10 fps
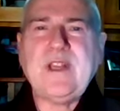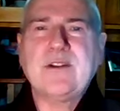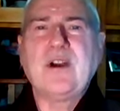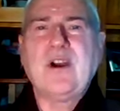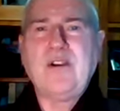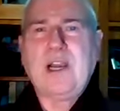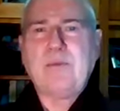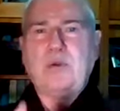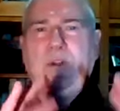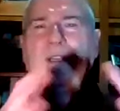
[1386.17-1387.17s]
So I
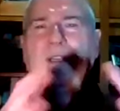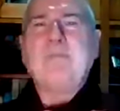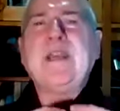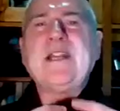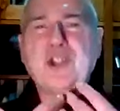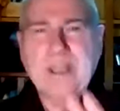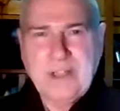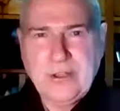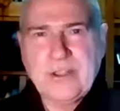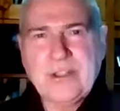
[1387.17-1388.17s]
will mention
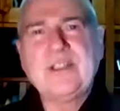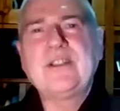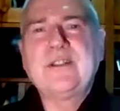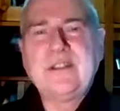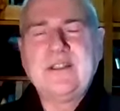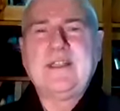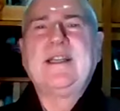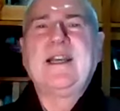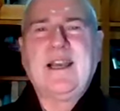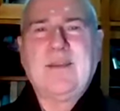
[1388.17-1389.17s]
those to you,
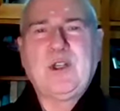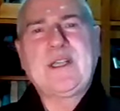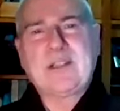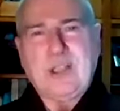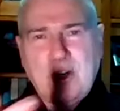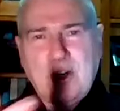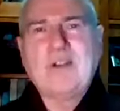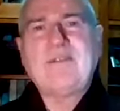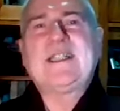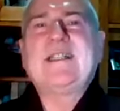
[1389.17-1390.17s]
not as long,
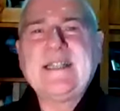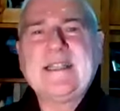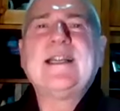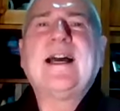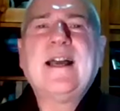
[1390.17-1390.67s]
obviously,